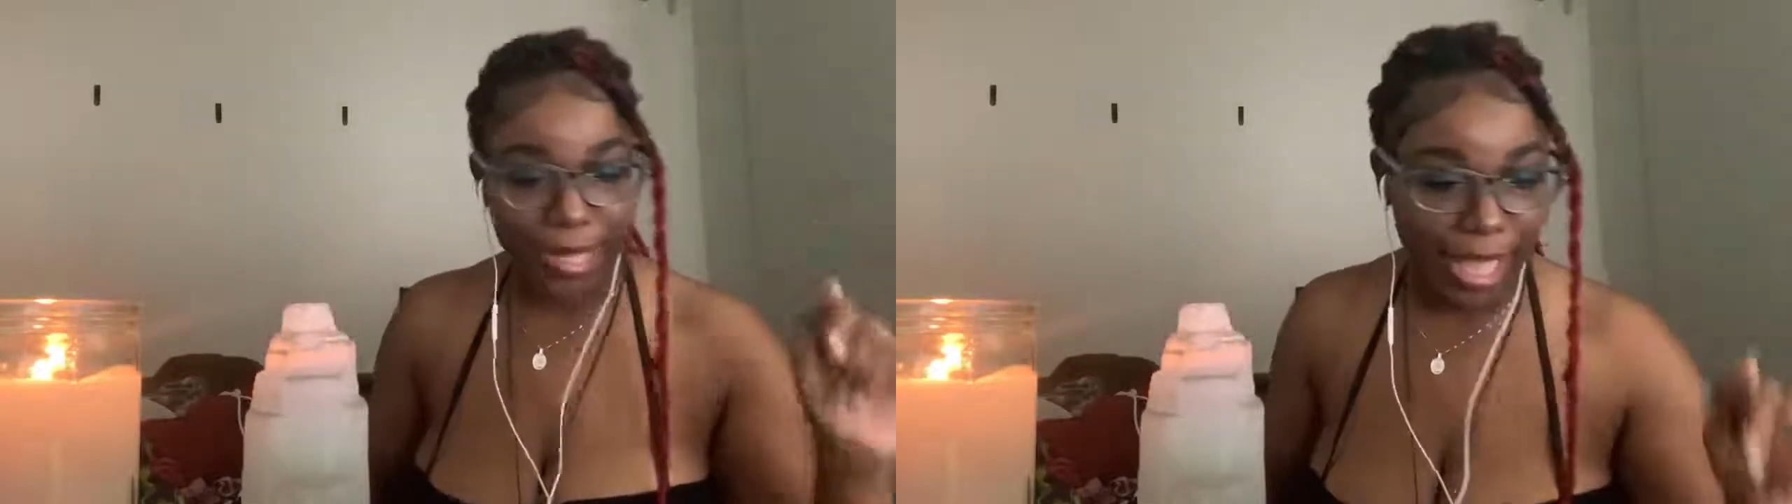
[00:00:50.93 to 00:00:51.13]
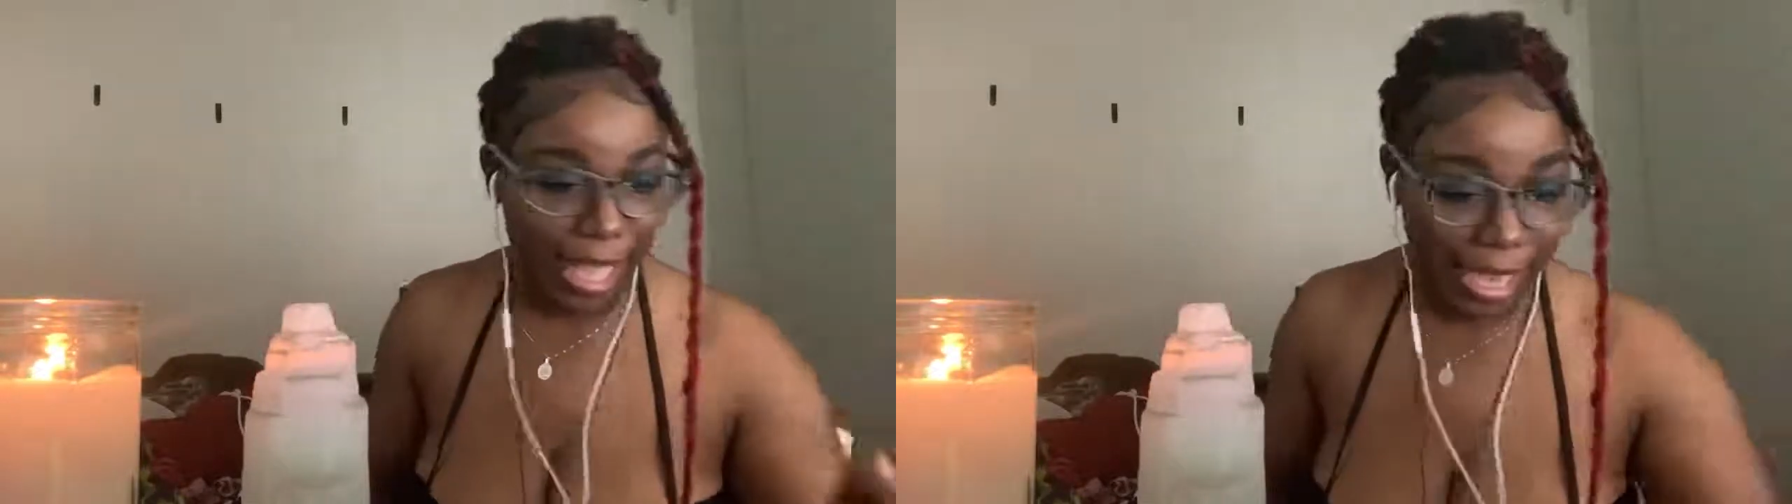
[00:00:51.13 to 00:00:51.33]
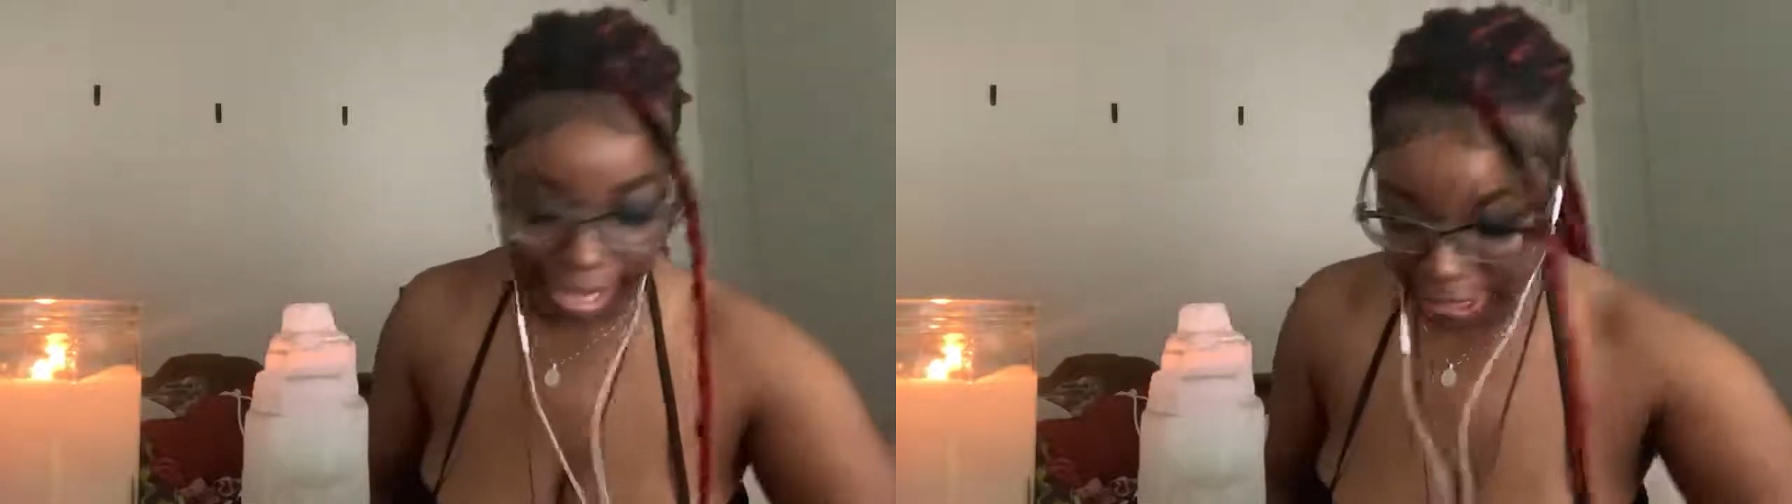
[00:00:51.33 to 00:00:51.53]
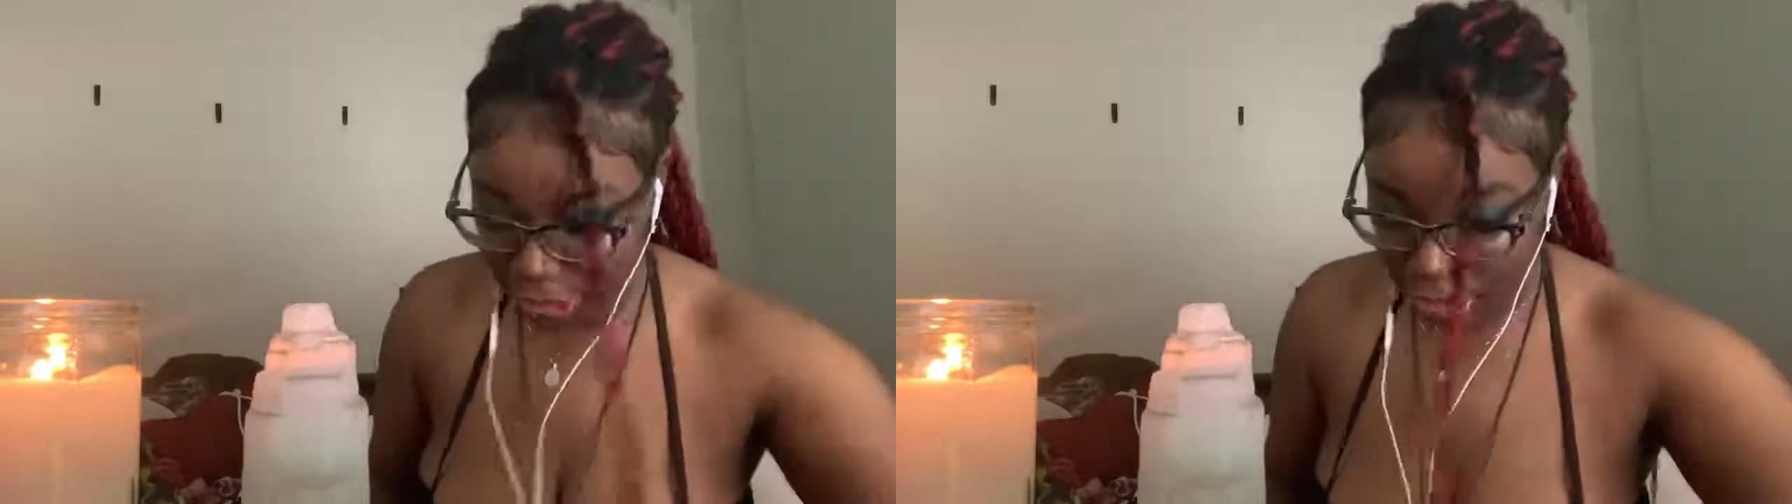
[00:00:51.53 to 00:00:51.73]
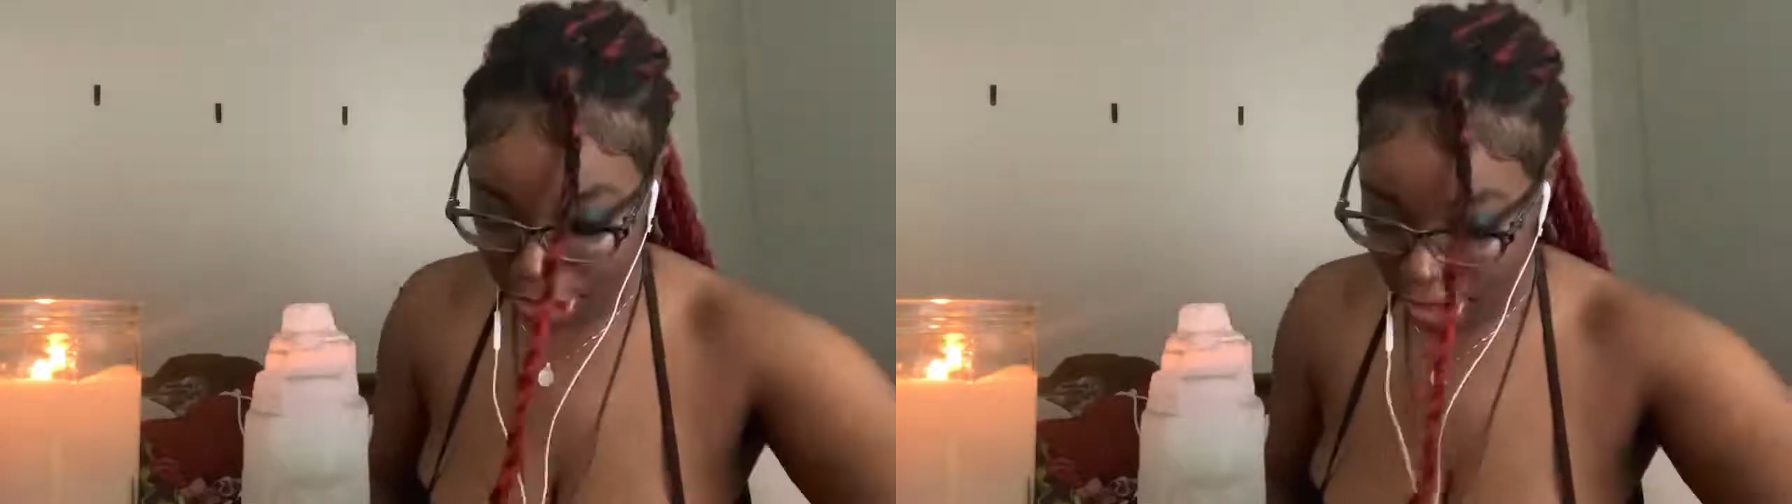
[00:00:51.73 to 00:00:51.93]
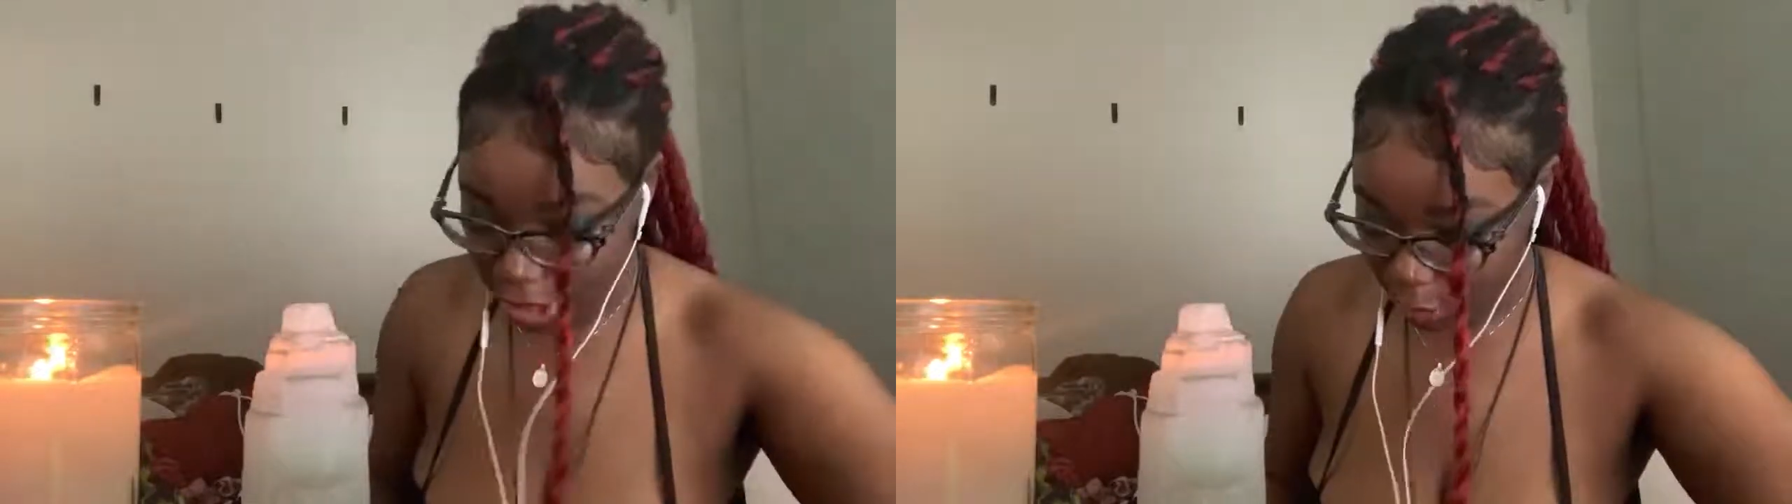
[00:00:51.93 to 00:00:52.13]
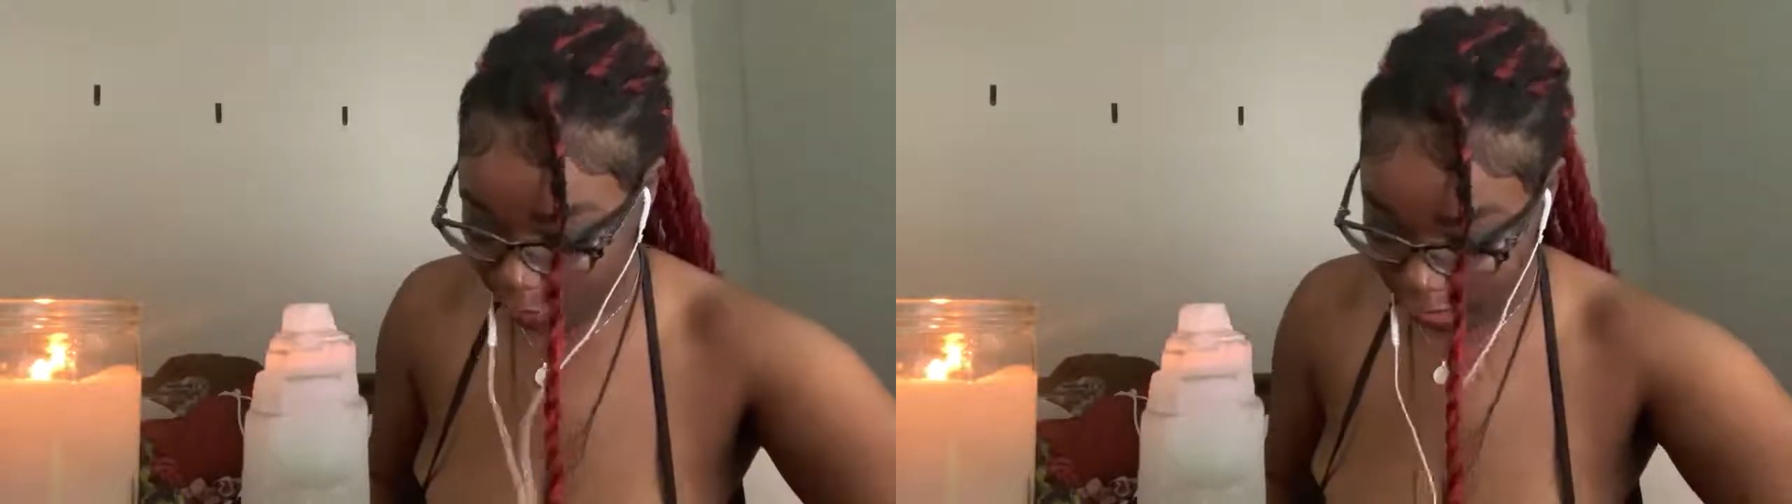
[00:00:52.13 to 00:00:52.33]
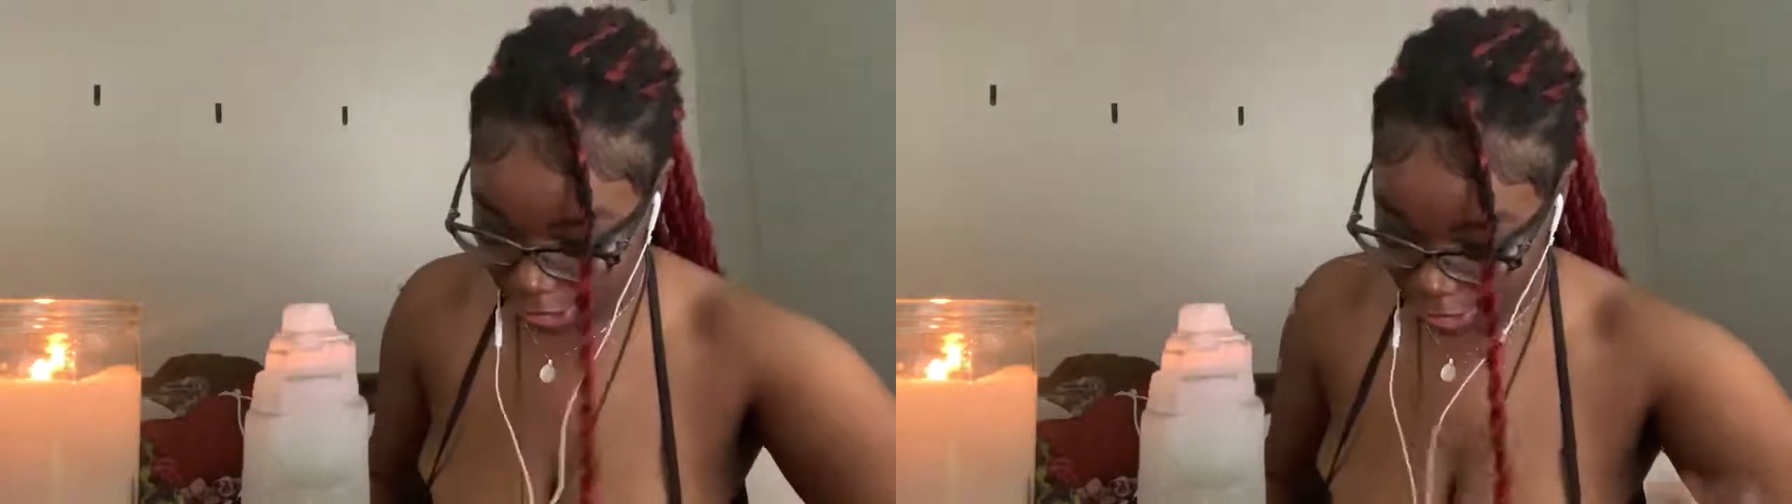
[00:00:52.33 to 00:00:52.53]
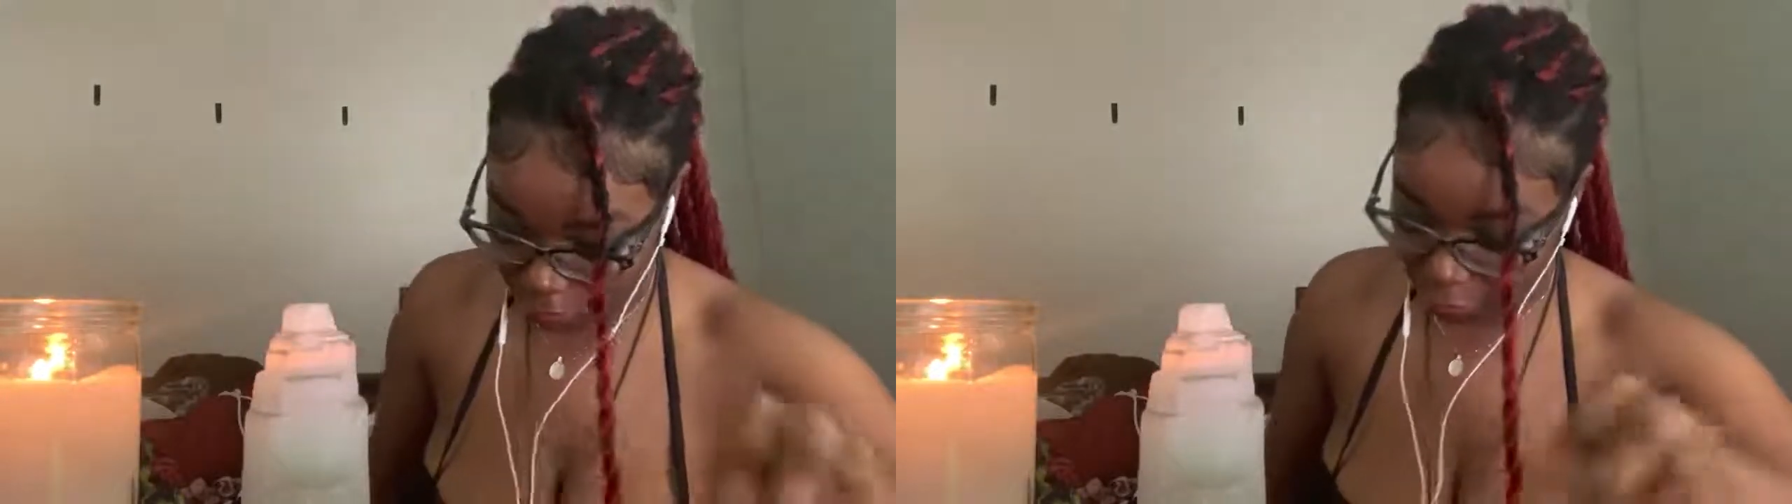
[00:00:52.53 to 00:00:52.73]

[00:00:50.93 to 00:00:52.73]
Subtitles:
Hi, Angela. What's up, you